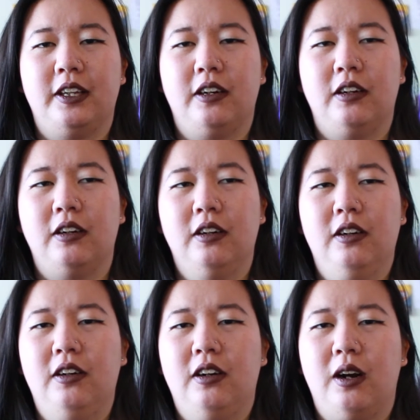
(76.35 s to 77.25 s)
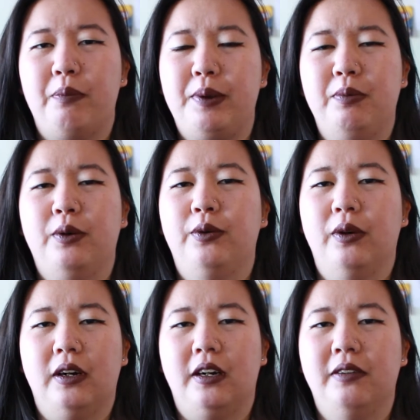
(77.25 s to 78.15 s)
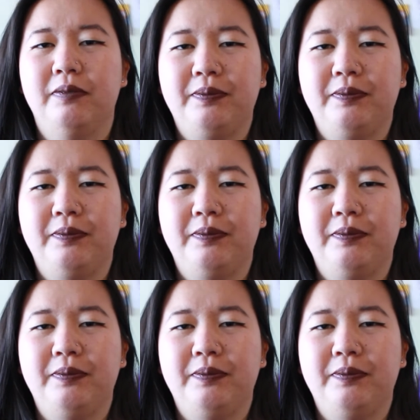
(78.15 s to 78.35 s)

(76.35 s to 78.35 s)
there are people who are